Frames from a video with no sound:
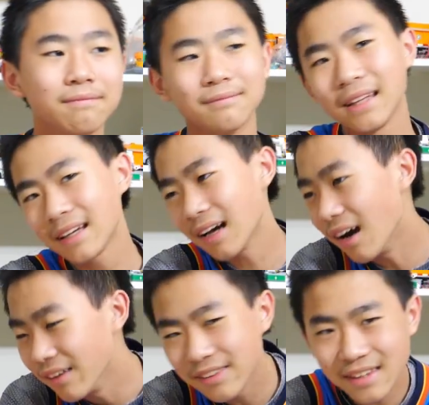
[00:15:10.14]
like
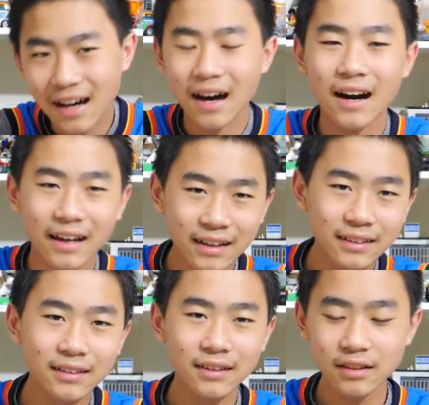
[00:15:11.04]
a
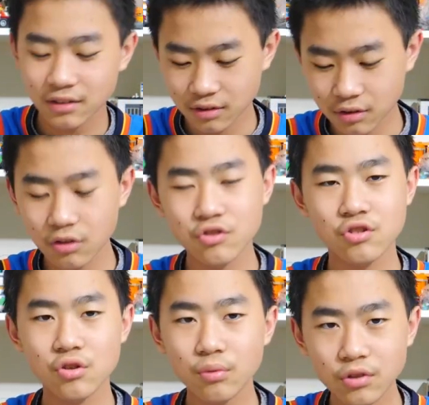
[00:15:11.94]
9. It's a good
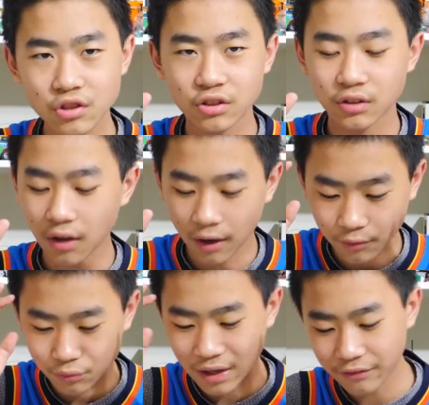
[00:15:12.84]
shoe, just not
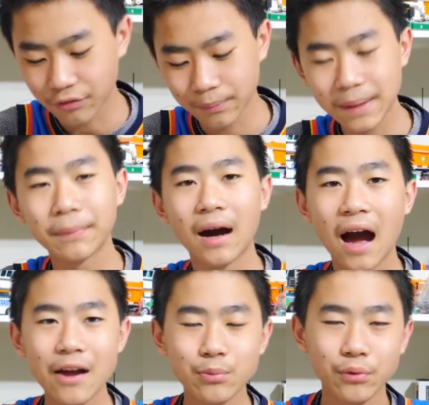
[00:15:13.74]
right for me, but
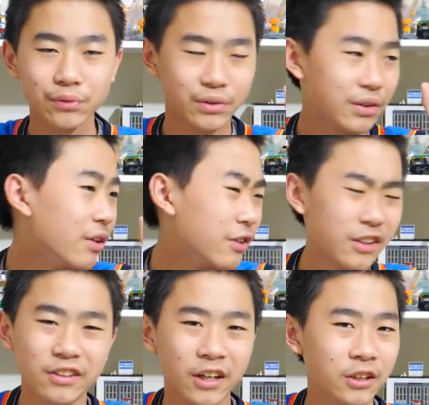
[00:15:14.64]
I won't
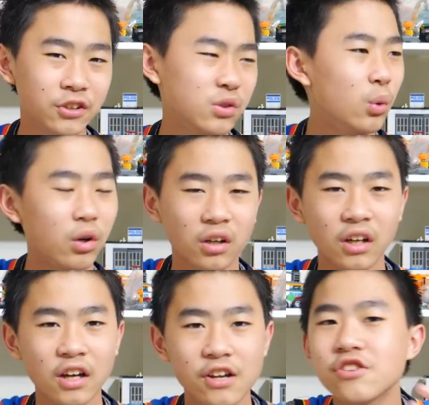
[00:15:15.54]
deduct the score
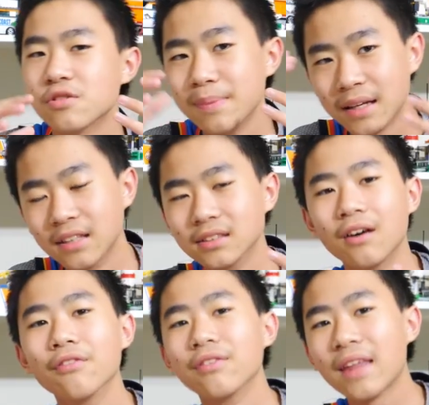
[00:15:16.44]
just because
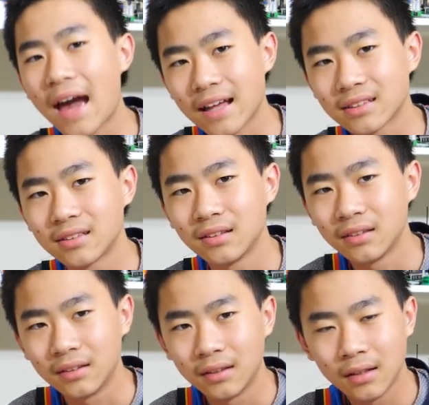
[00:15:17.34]
of that.
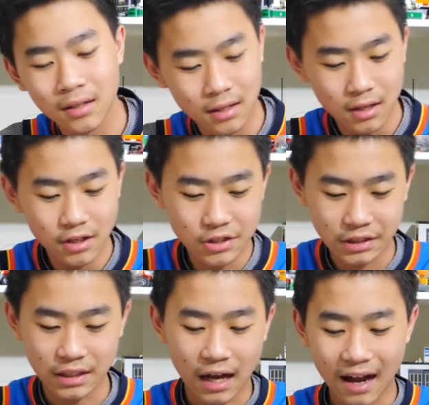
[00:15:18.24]
It
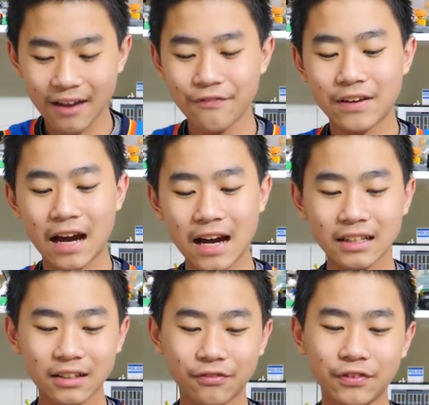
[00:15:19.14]
just, I
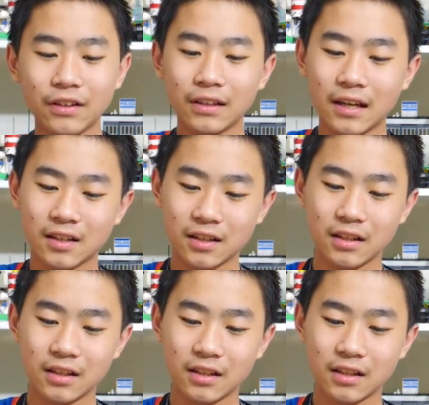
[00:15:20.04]
kind of feel like